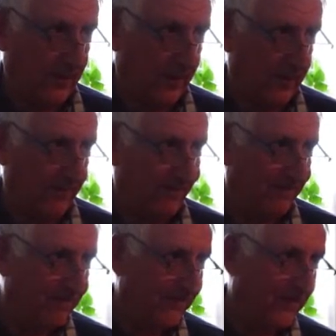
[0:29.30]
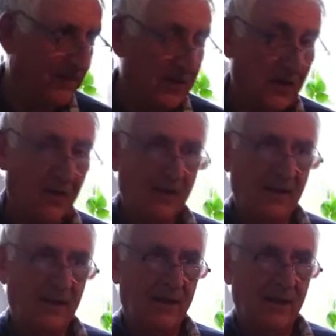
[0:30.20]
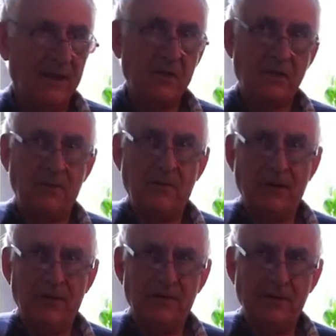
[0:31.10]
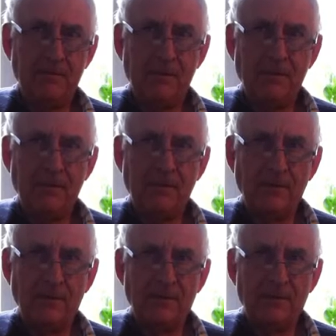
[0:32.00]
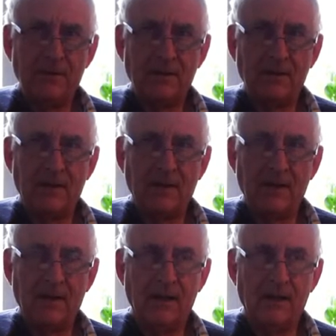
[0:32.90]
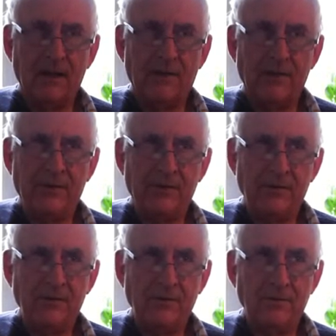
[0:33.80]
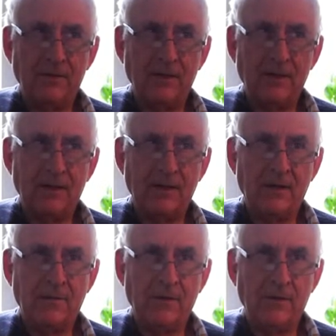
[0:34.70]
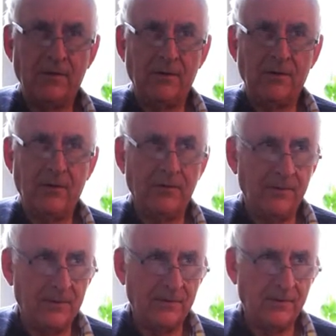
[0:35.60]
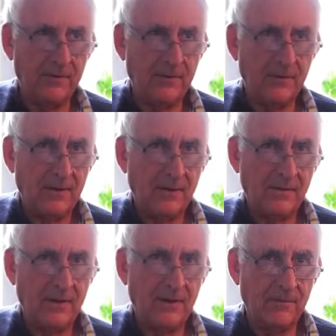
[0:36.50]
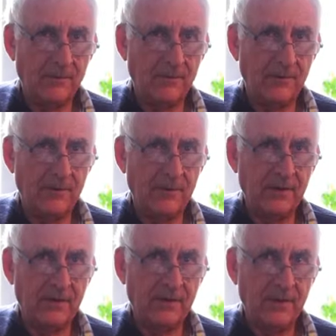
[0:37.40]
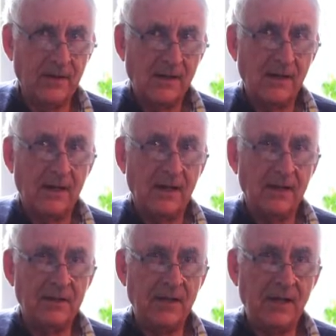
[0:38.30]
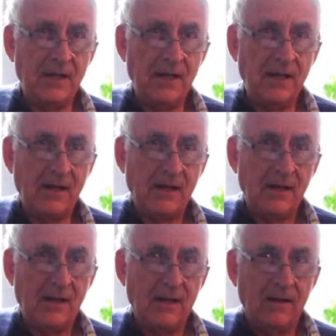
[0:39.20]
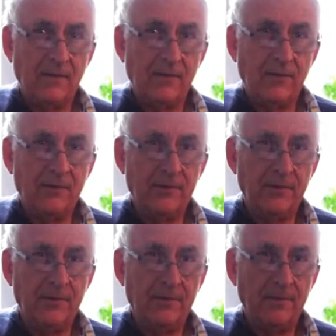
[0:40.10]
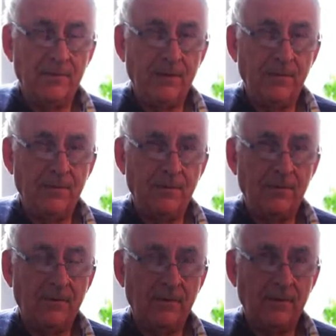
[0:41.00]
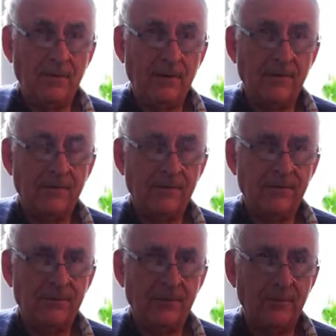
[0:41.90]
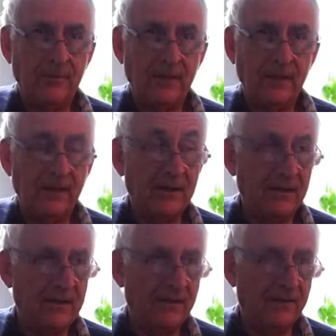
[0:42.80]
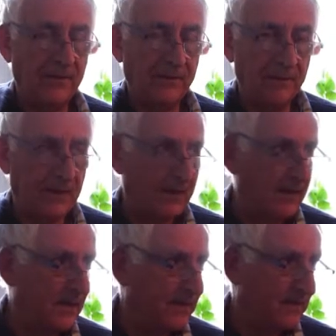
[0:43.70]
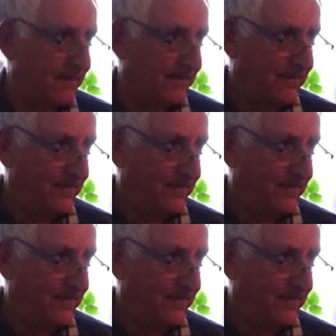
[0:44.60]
show. And we had somebody who worked as a social worker in Whitchurch Hospital, I think it was Whitchurch, and he brought some people with, shall we say, learning disabilities,